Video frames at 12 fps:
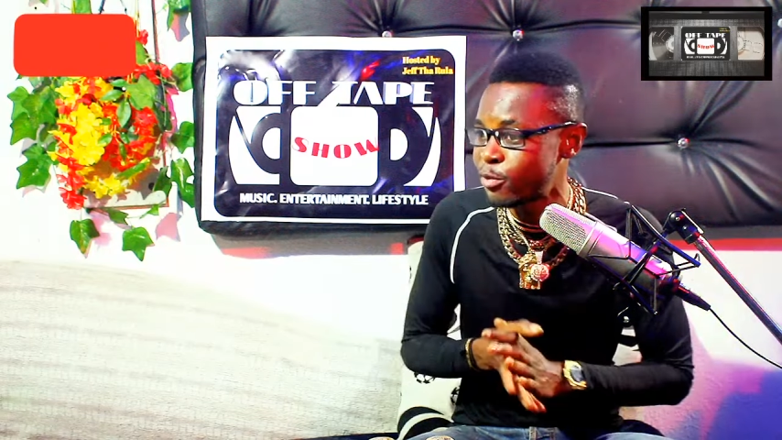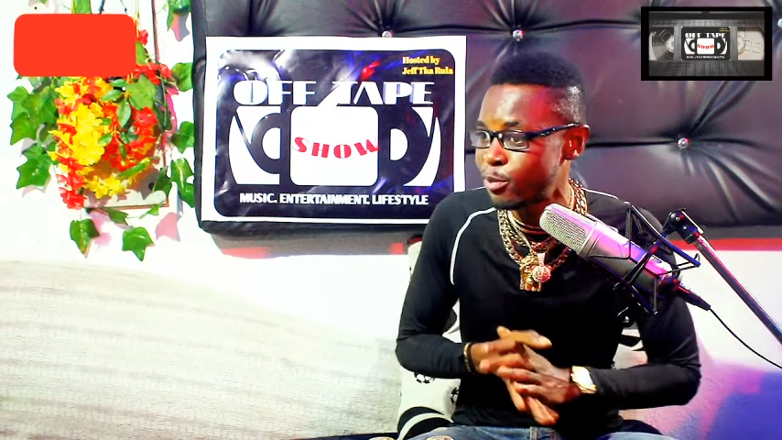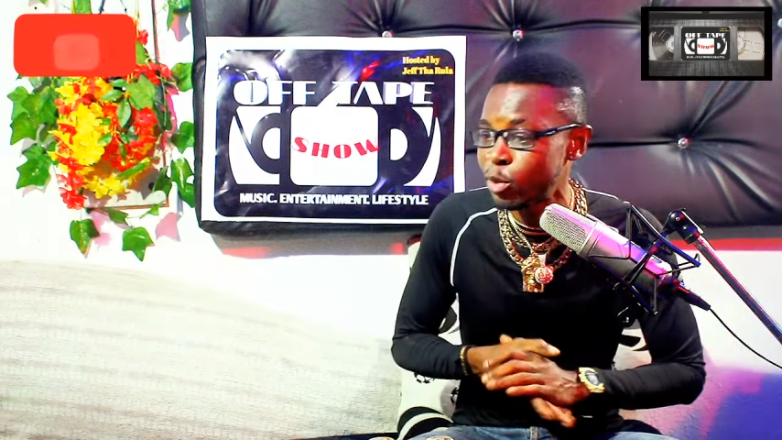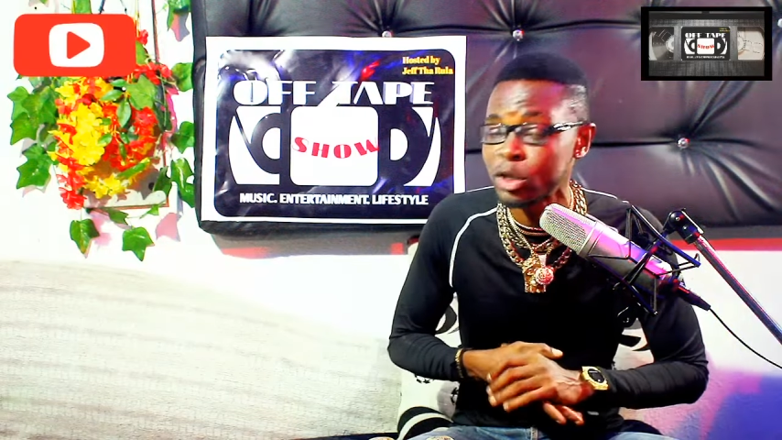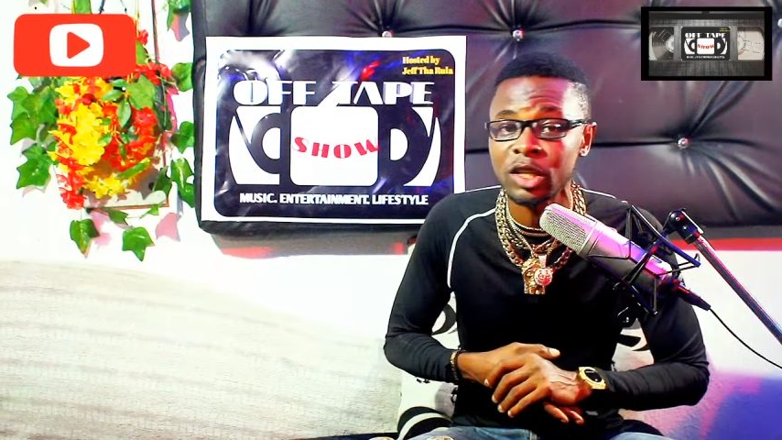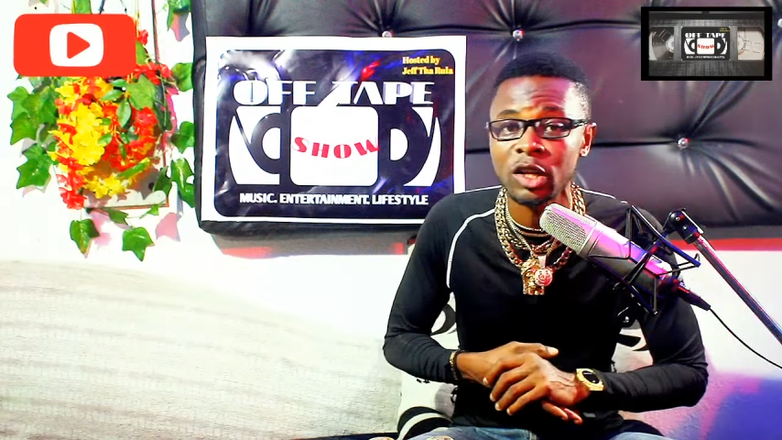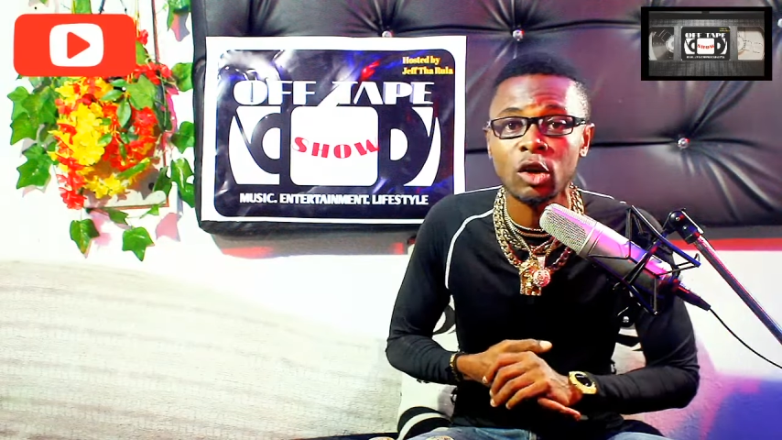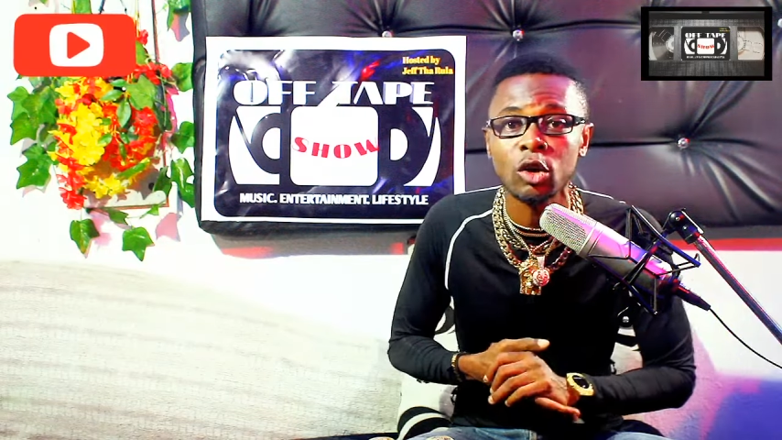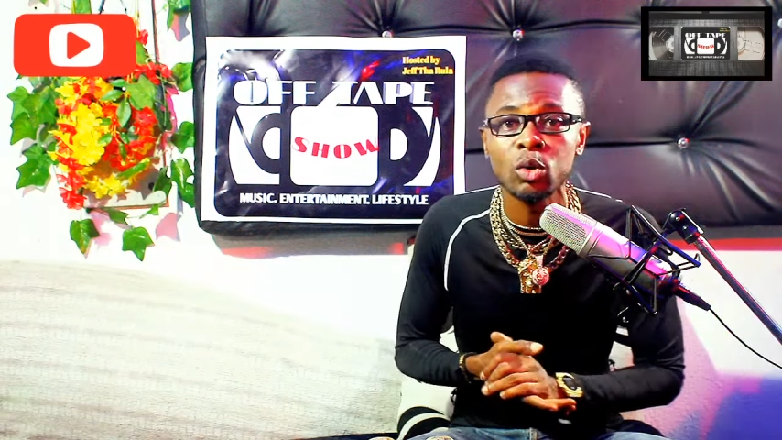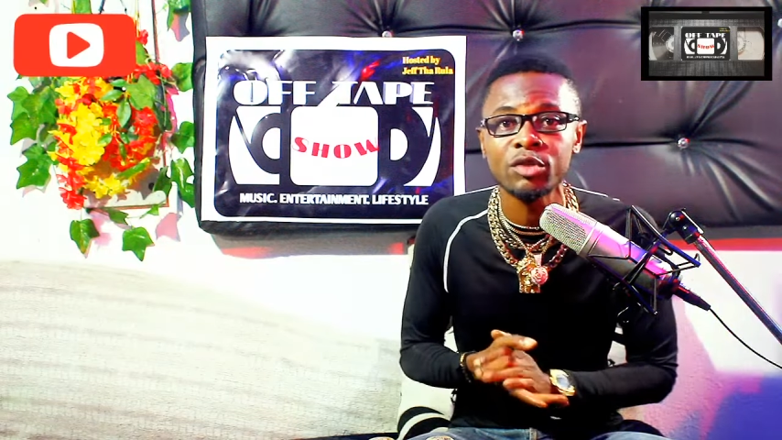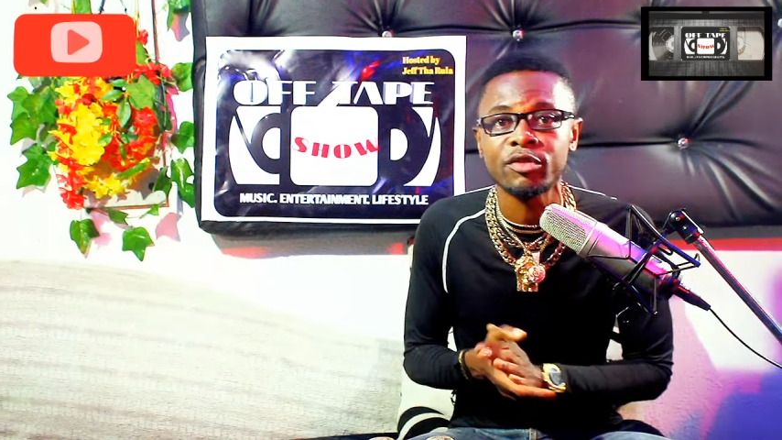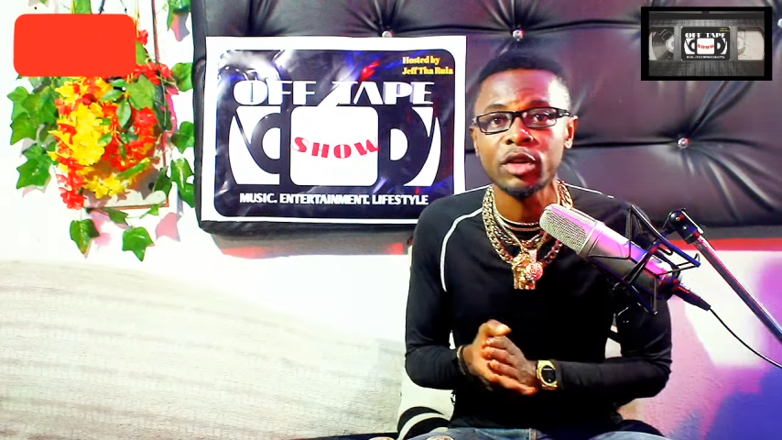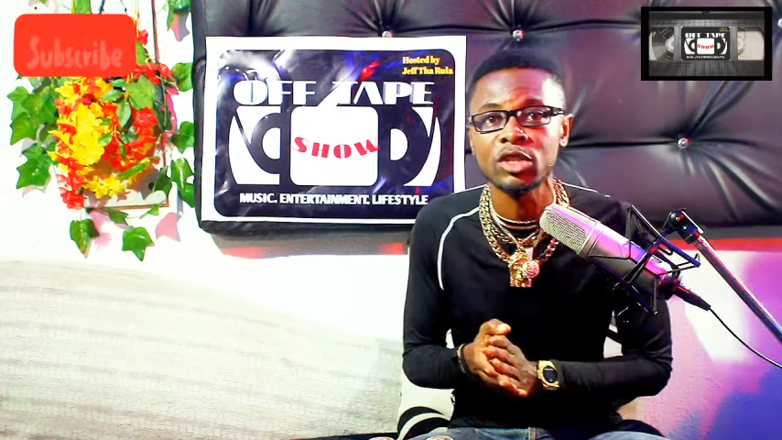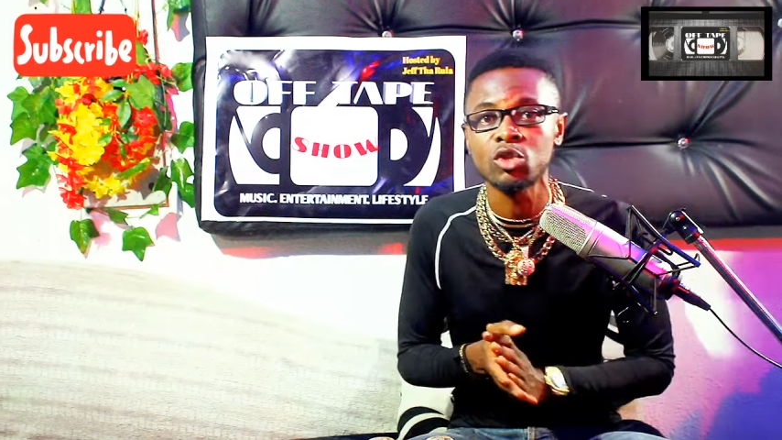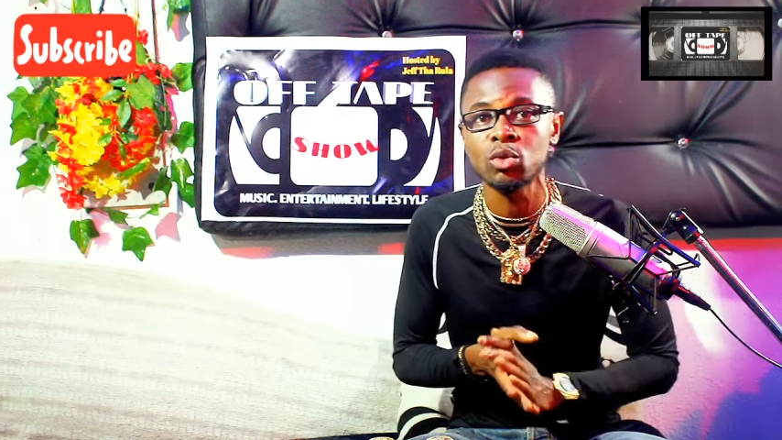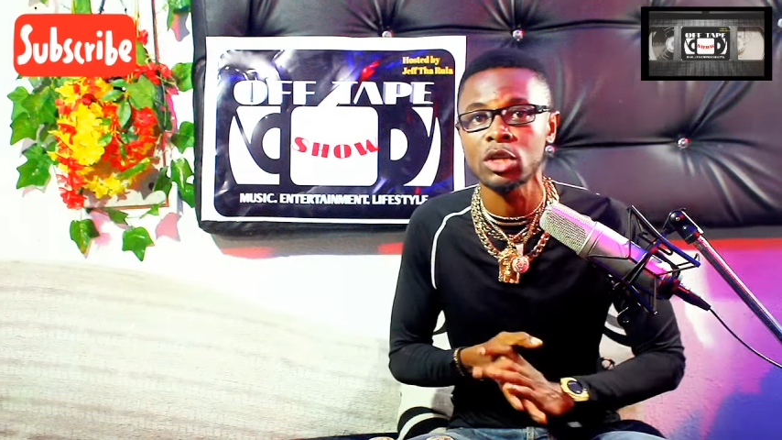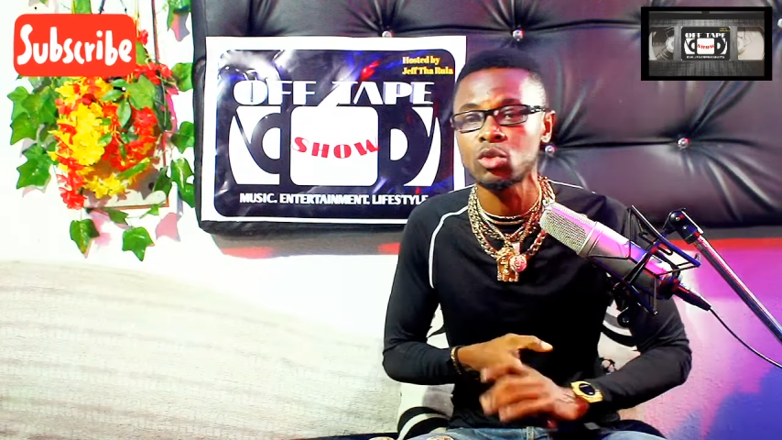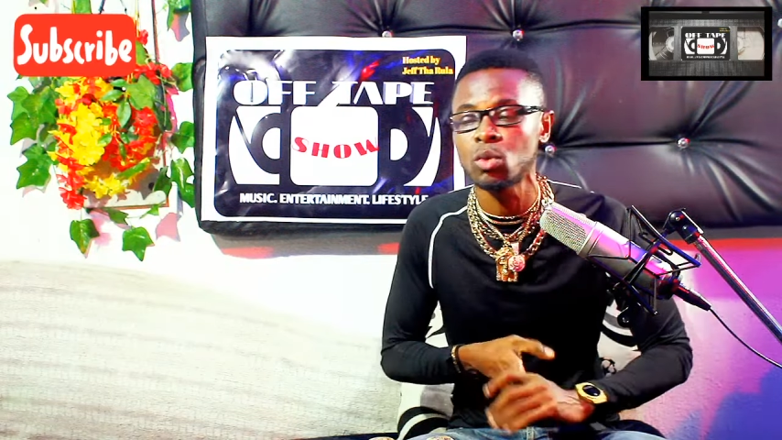personal close friend
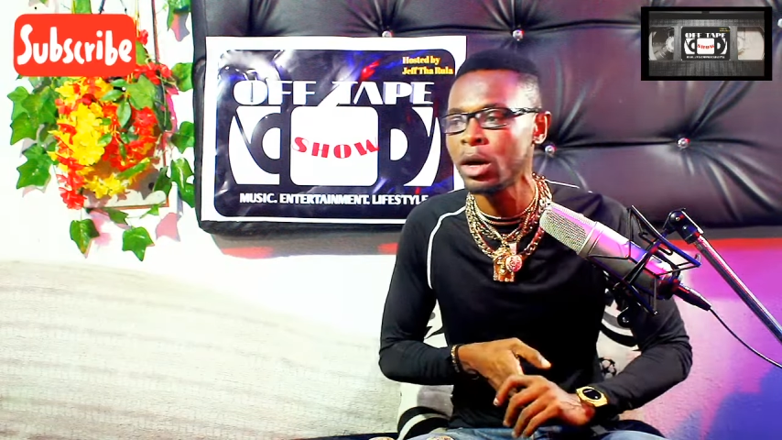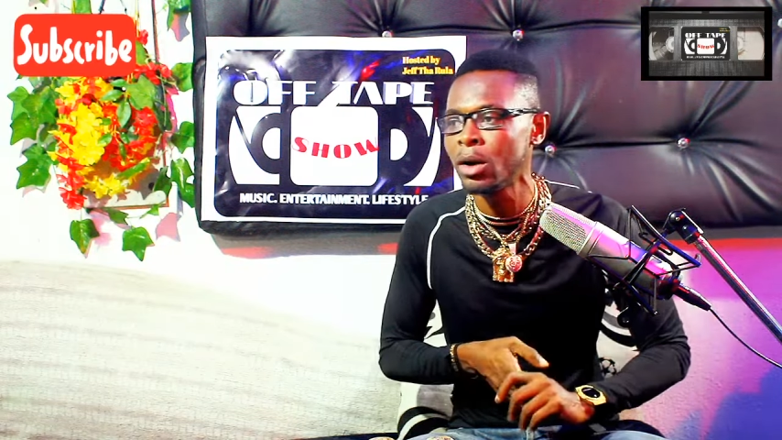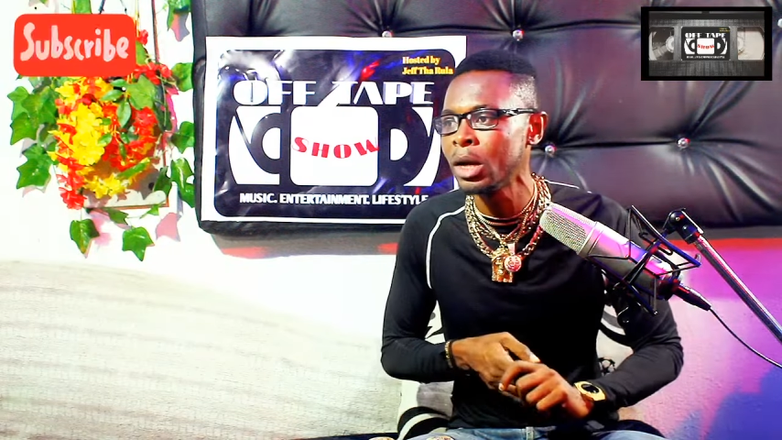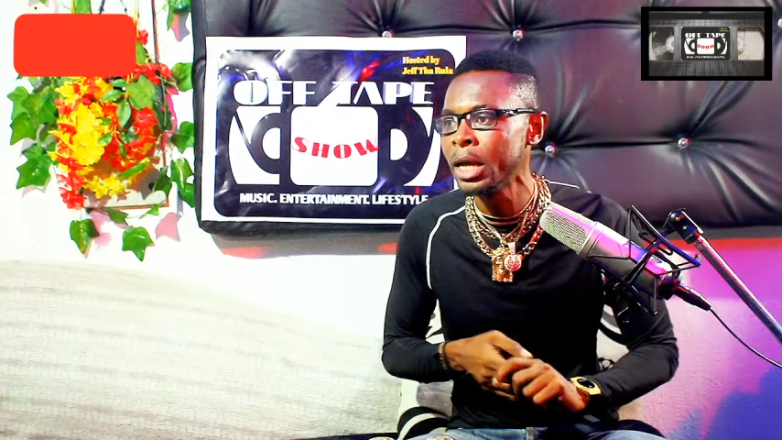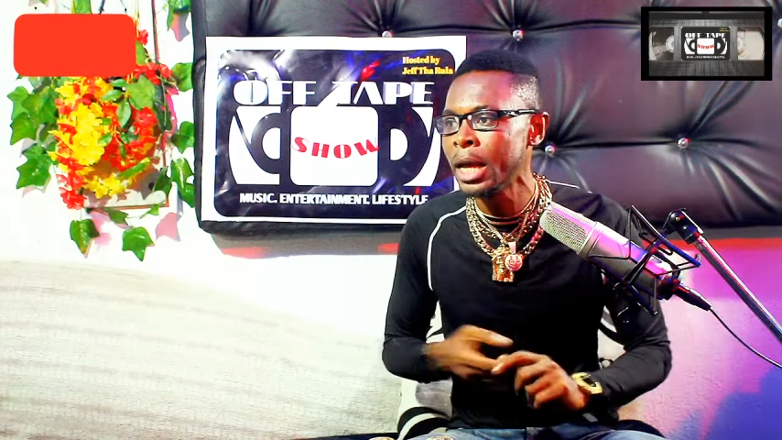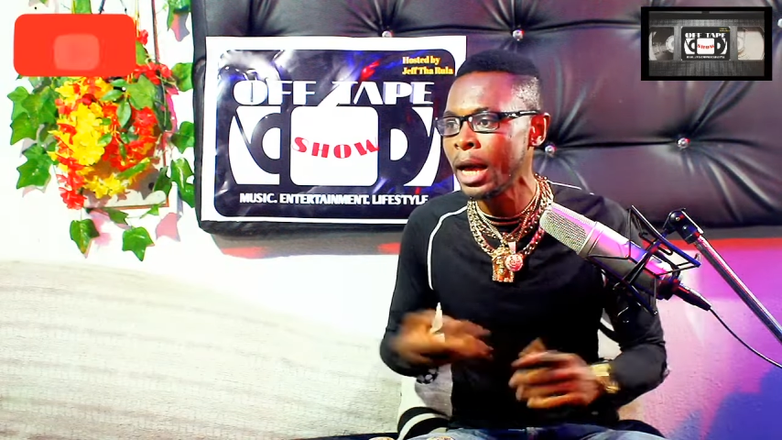too as well.